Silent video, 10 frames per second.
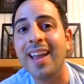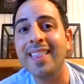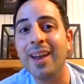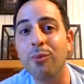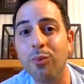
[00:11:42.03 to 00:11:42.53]

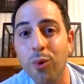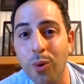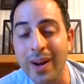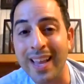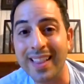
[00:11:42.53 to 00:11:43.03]
And they're
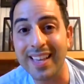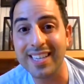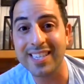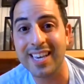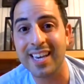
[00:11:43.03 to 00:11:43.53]
ruining
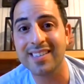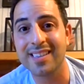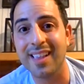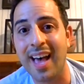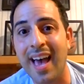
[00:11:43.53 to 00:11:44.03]
these
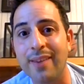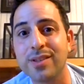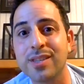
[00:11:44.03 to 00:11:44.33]
kids' lives.